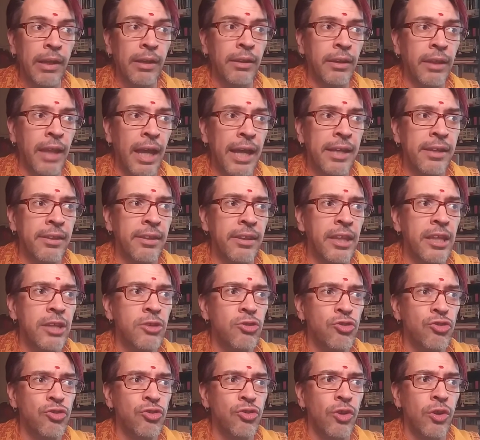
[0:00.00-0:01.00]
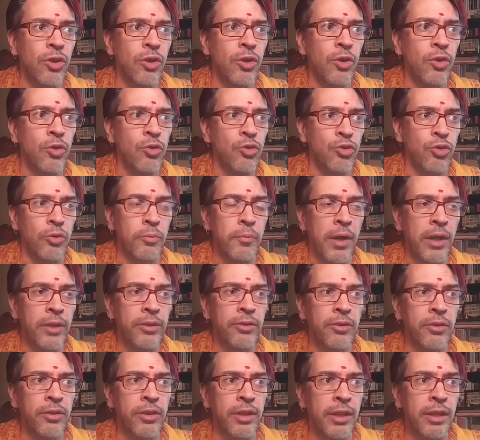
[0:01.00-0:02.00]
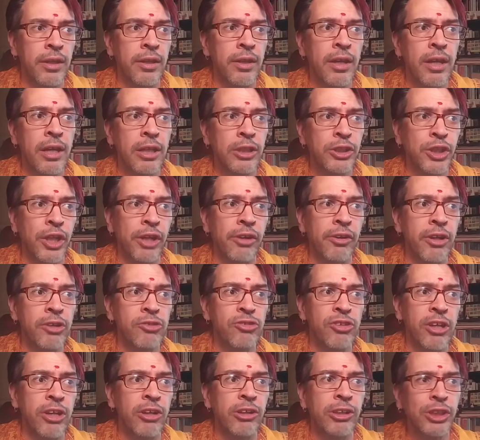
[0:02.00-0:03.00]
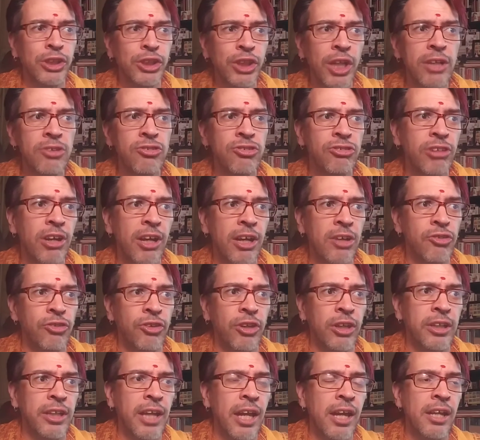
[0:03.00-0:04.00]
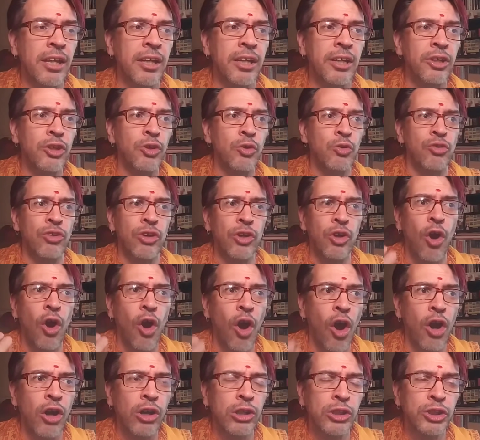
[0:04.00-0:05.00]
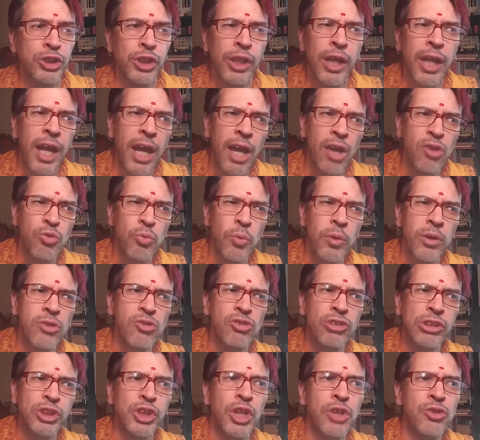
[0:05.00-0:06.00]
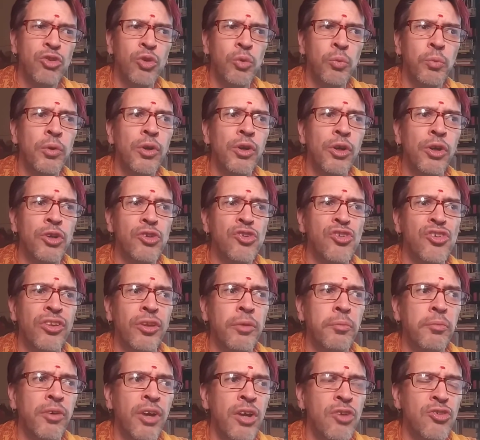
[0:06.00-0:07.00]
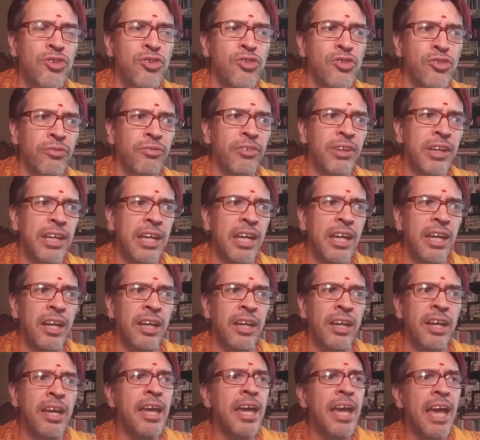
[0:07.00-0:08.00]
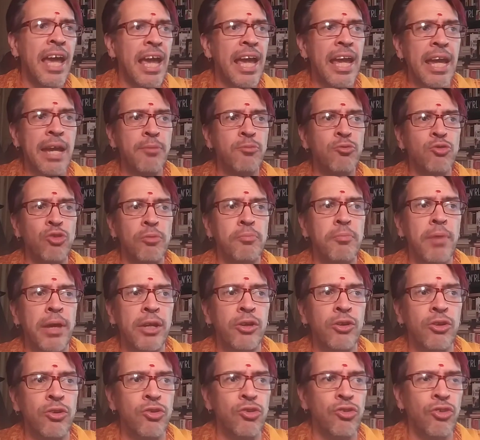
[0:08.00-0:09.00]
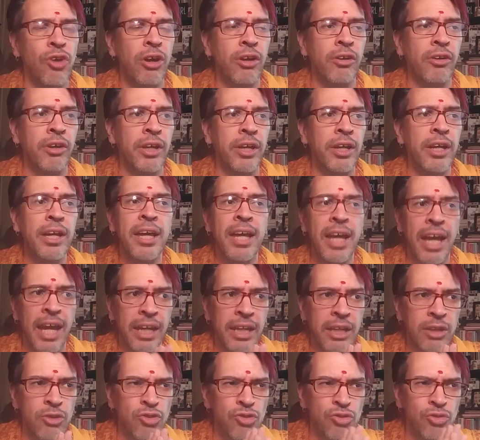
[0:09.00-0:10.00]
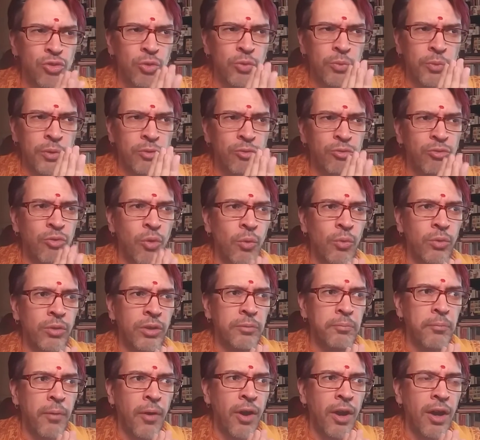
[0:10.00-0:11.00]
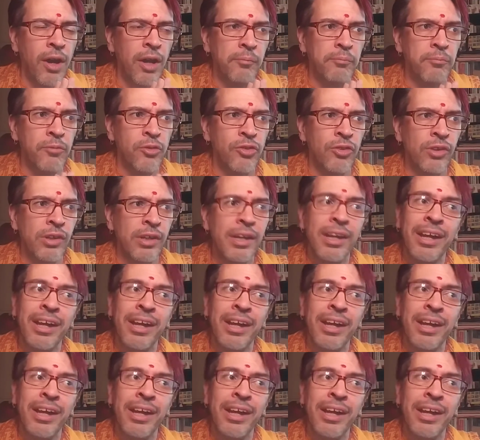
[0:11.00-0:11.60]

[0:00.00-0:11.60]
Like this, Sumanthra the charioteer chastised Kaikeyi using harsh as well as gentle words in the presence of the king, aimed to make her sorry, and he stood with folded palms.